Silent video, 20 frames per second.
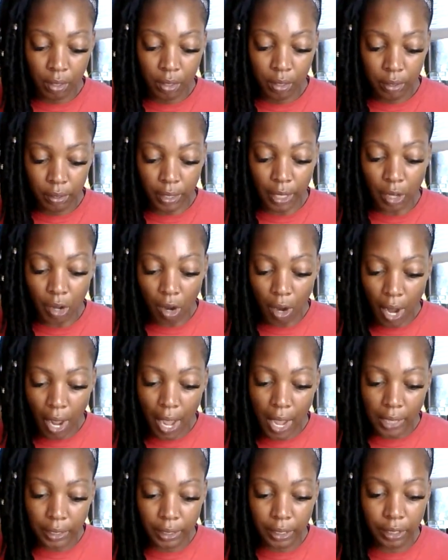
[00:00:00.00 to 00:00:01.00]
they are
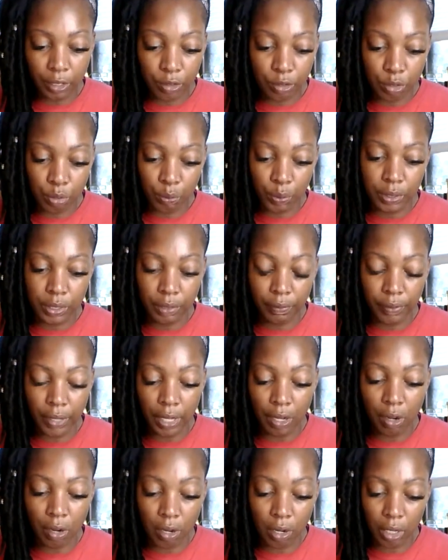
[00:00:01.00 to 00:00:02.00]
highly intuitive they
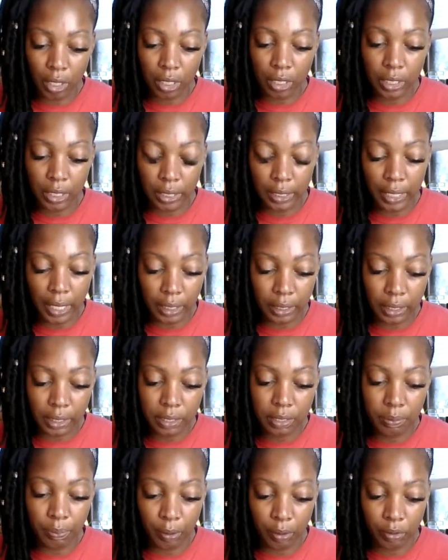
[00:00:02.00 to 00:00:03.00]
are connected
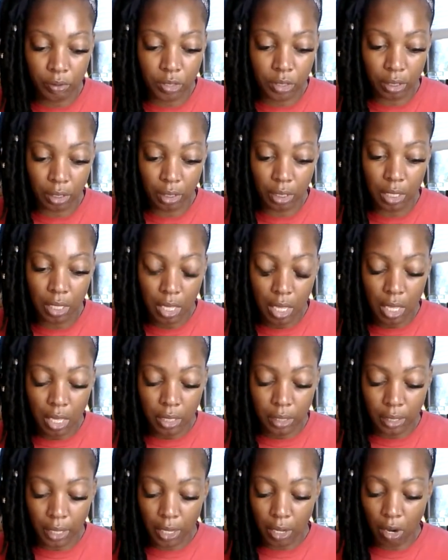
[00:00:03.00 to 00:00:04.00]
spiritually
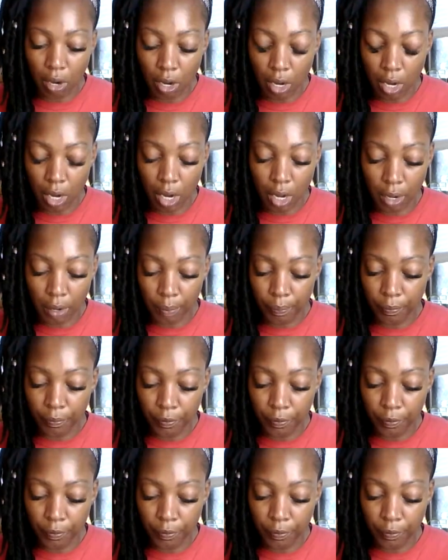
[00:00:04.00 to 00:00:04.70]
they are um,